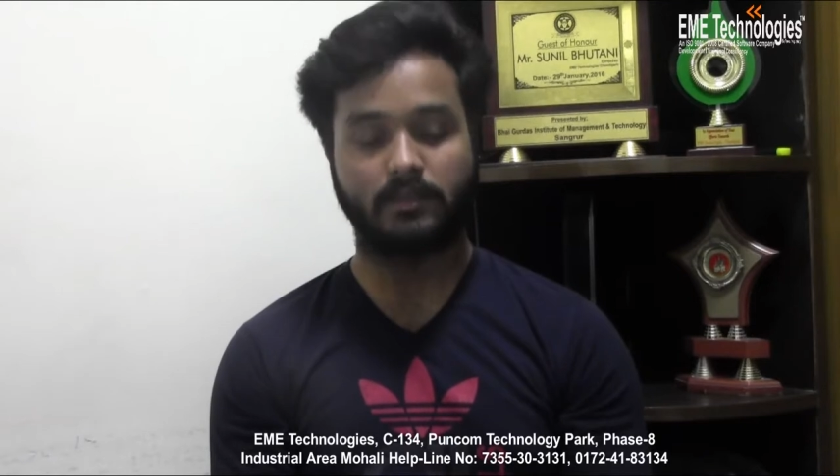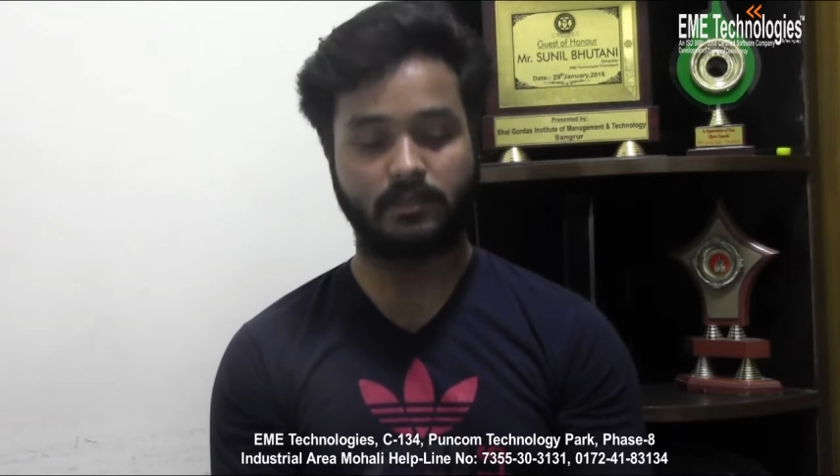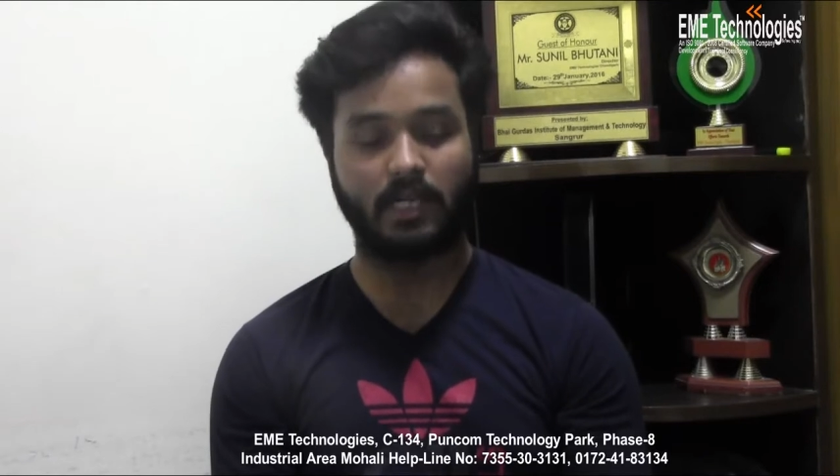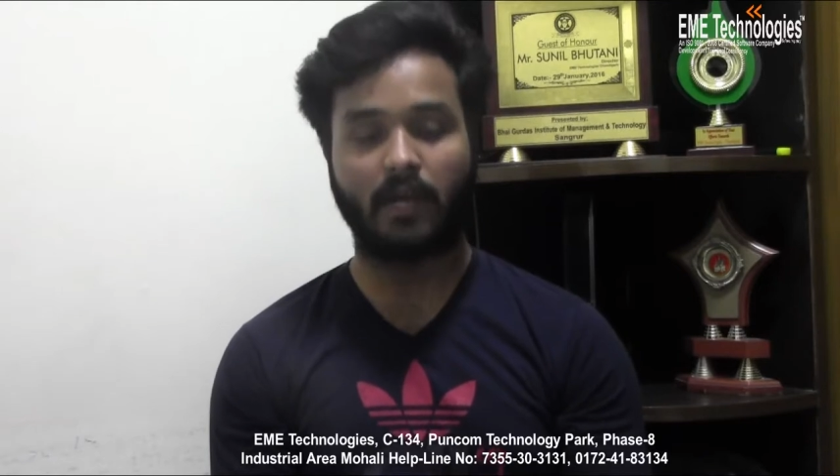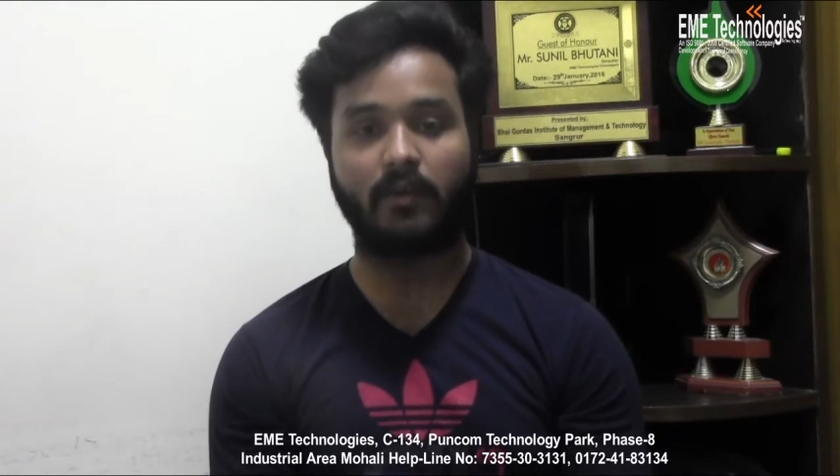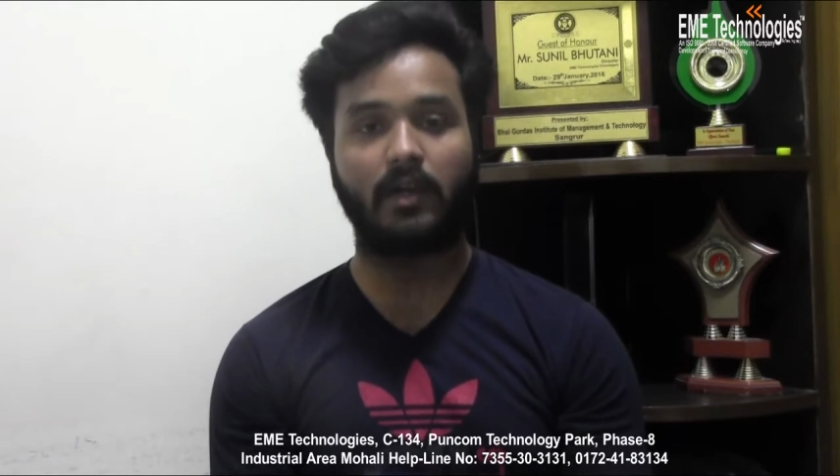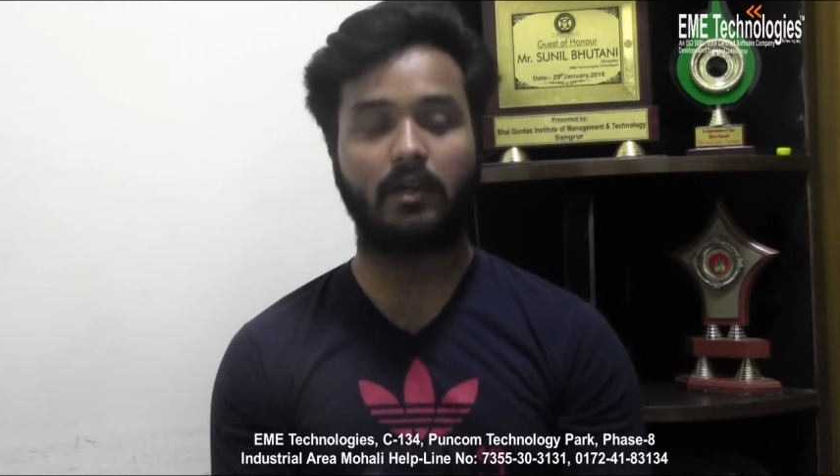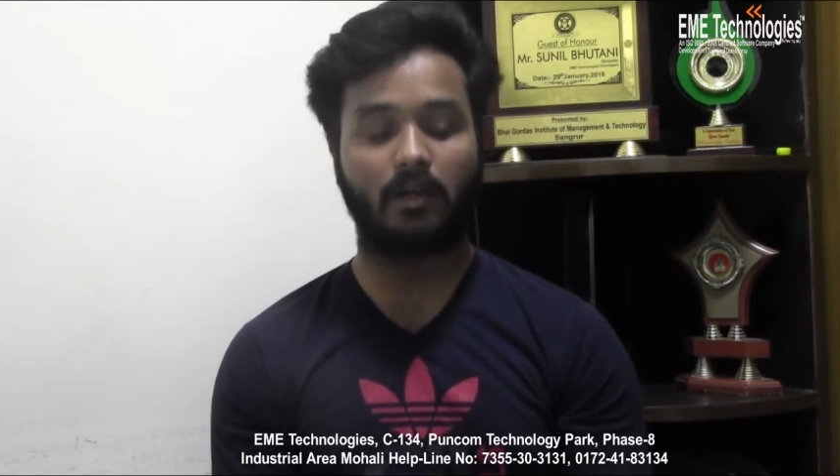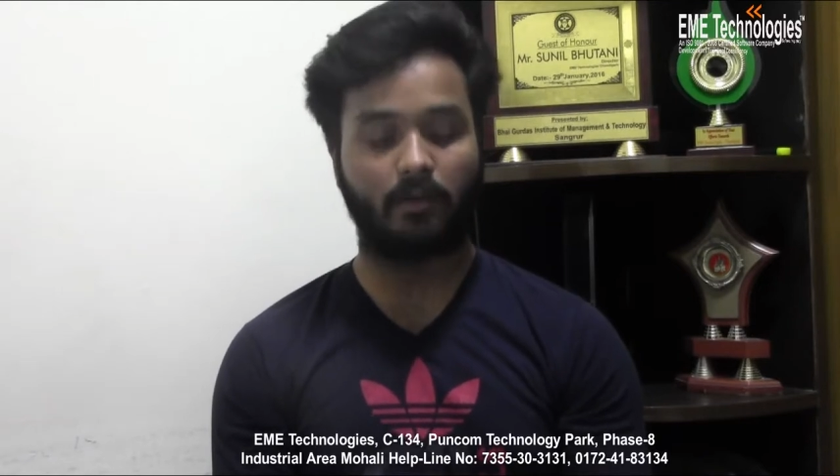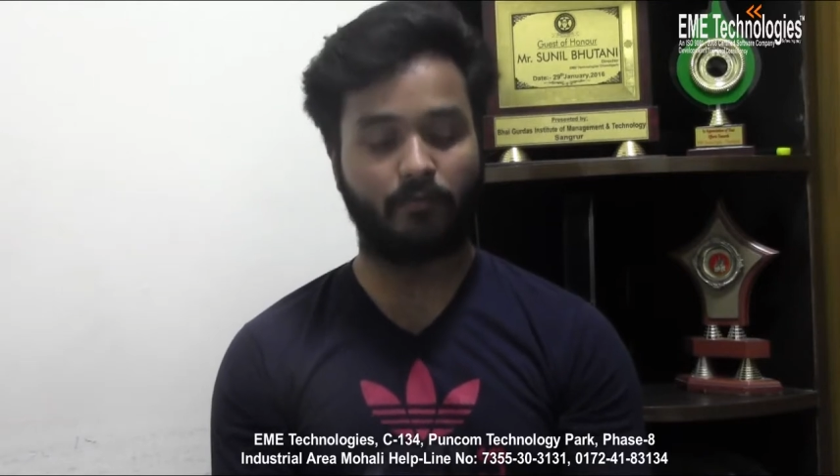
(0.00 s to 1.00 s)

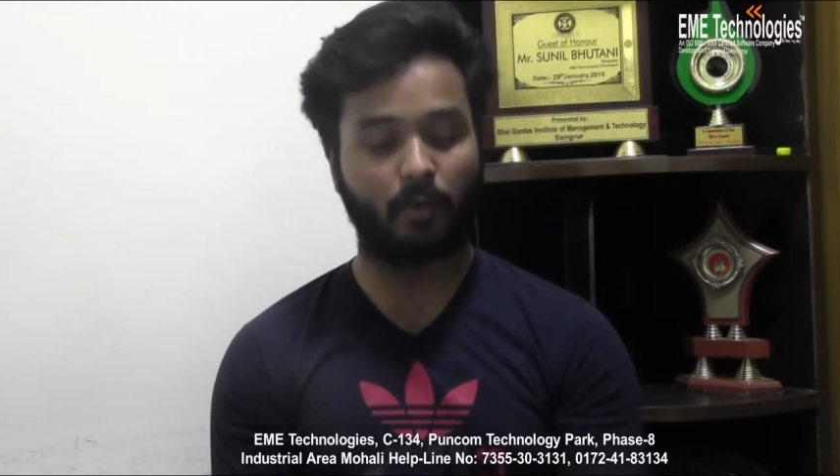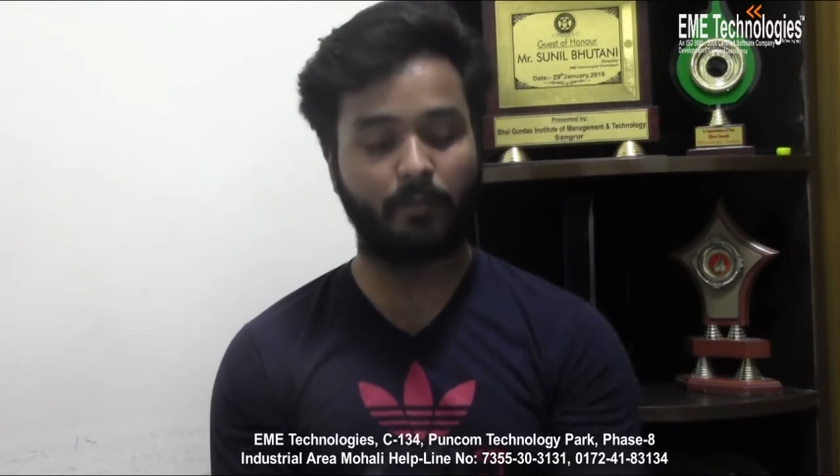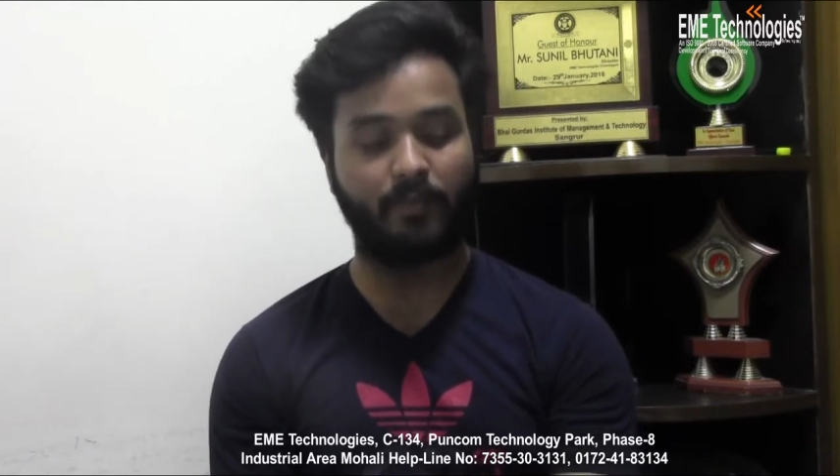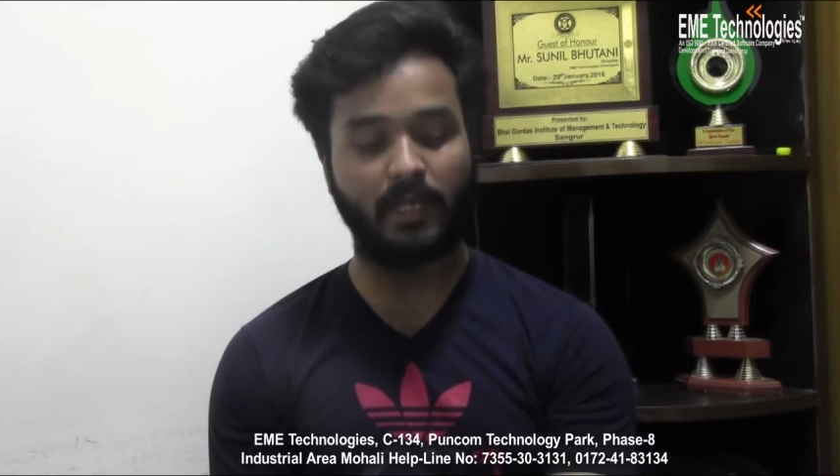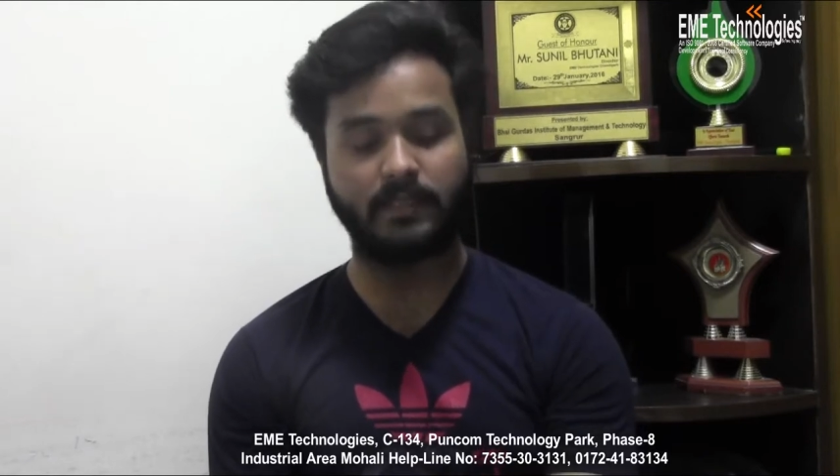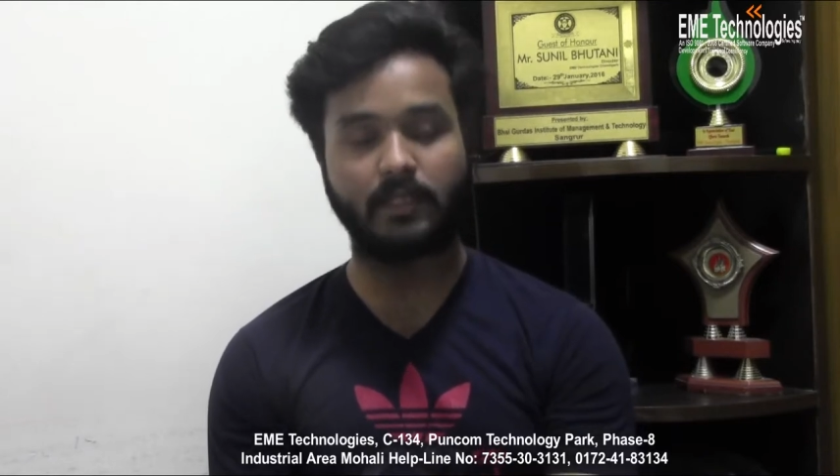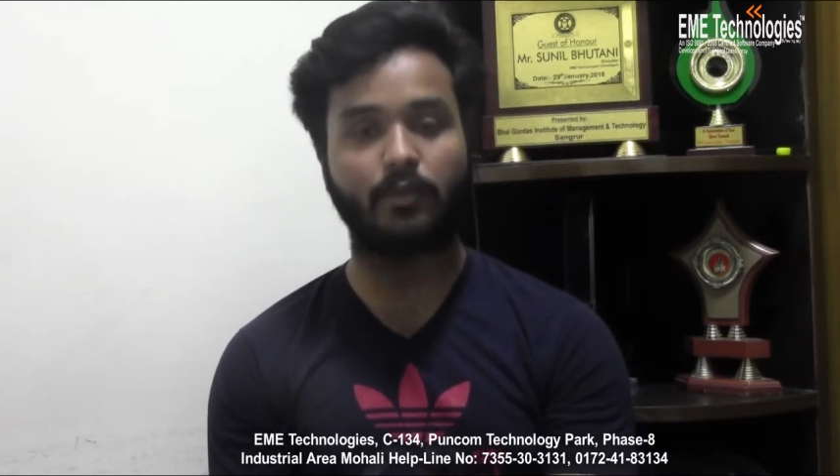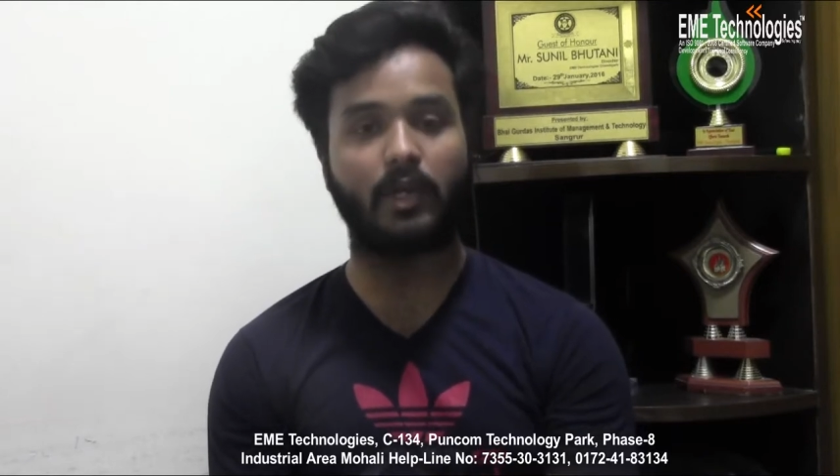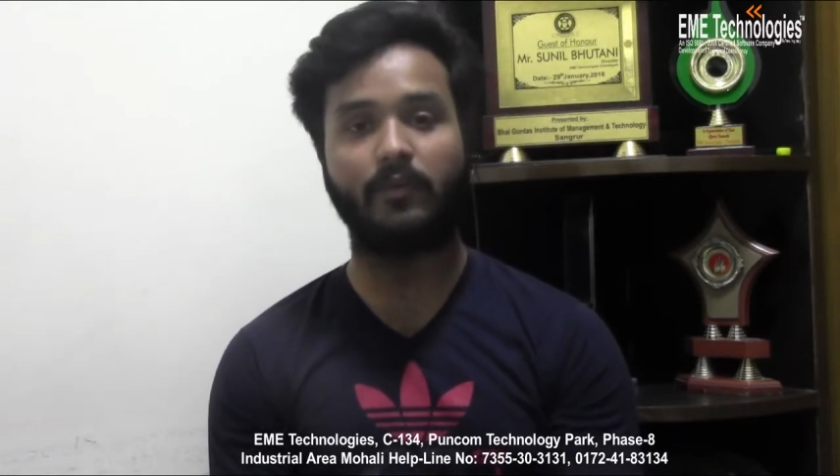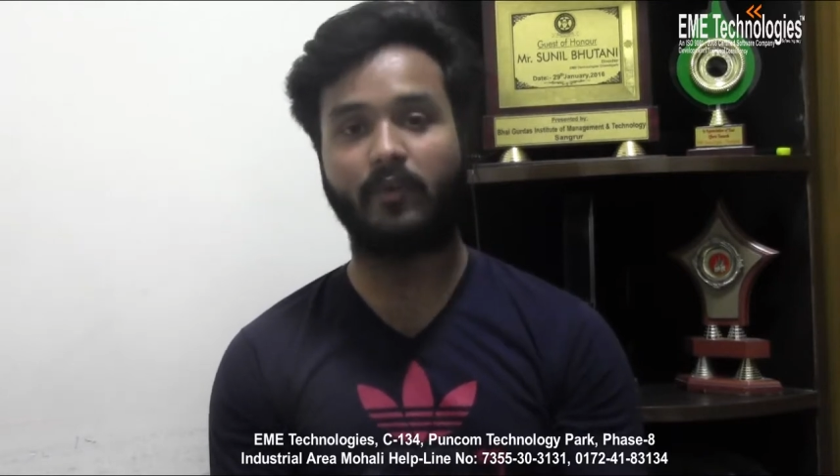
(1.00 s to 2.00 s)
Java, from basic to
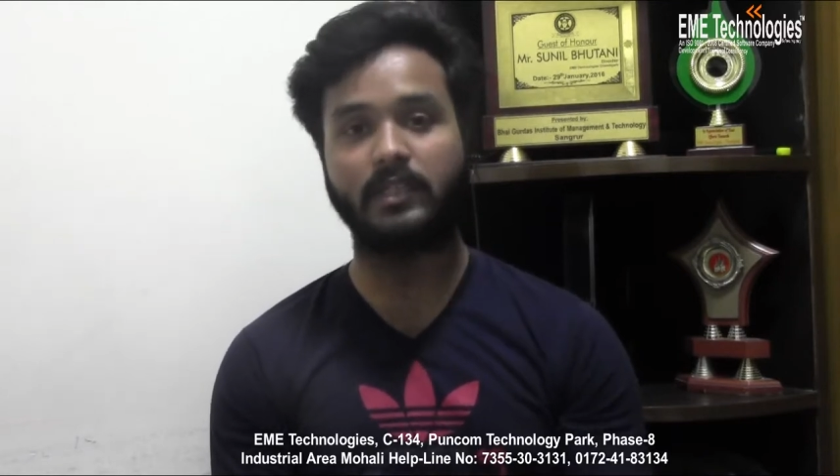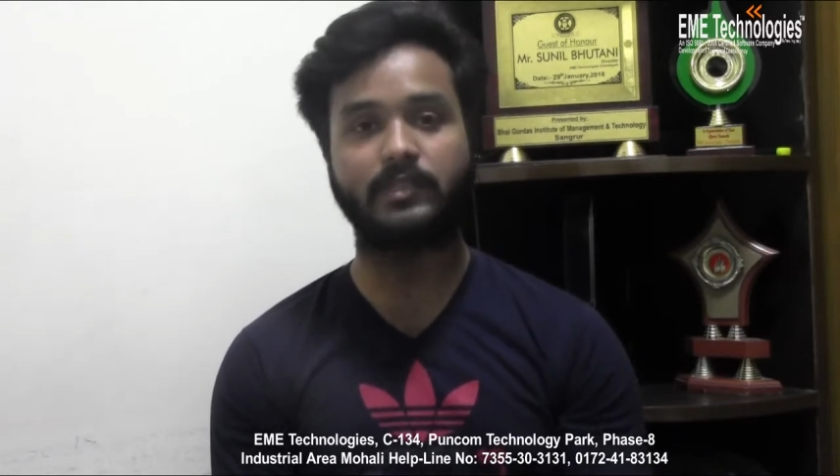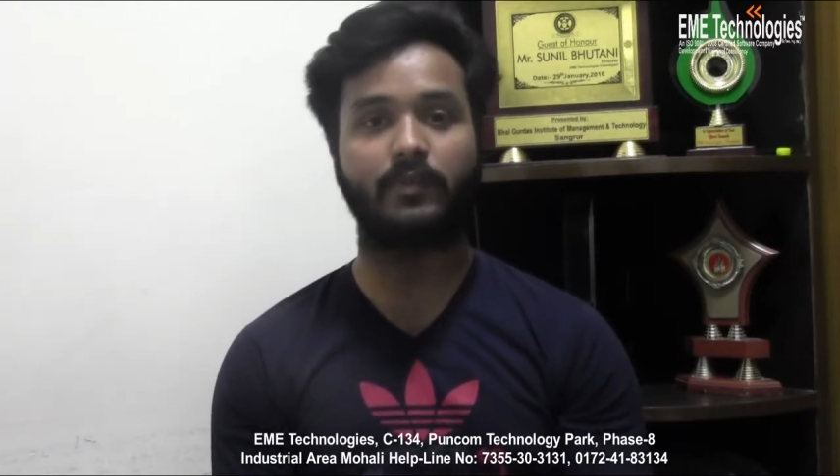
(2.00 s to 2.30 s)
advanced,